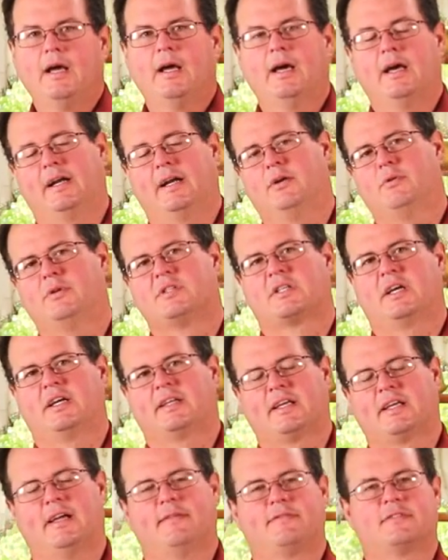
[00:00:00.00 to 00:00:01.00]
And I always like
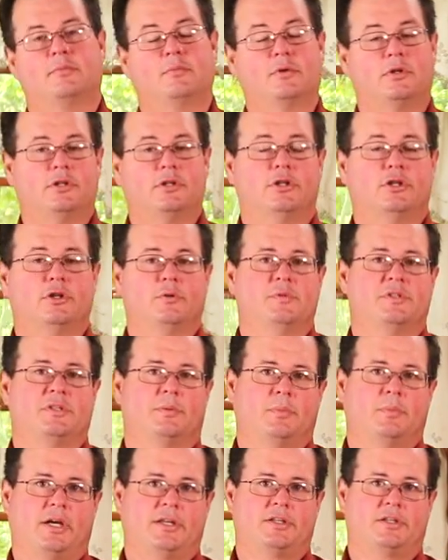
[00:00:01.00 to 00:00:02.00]
to have some herbs
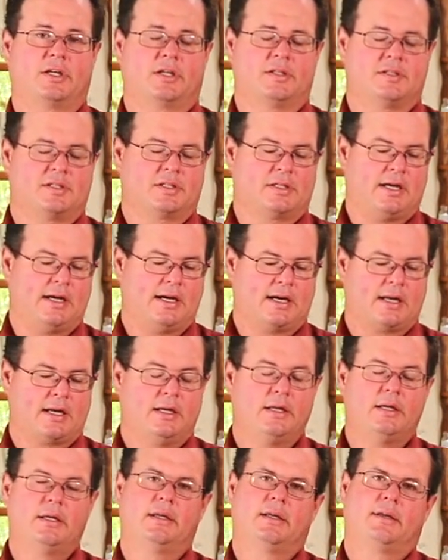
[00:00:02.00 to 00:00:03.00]
in my chicken stock.
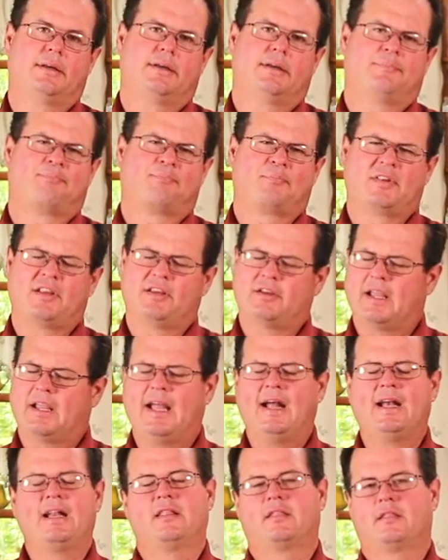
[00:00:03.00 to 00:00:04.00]

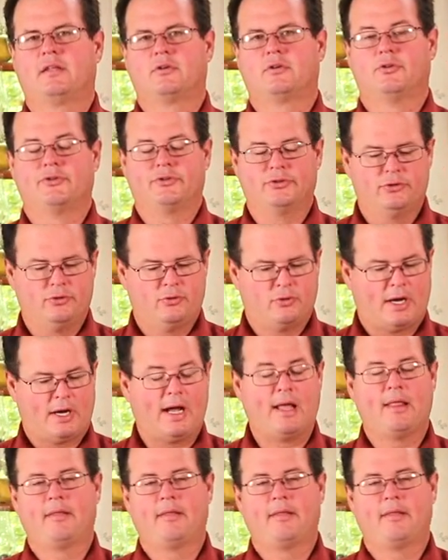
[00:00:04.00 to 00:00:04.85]
Anything will do.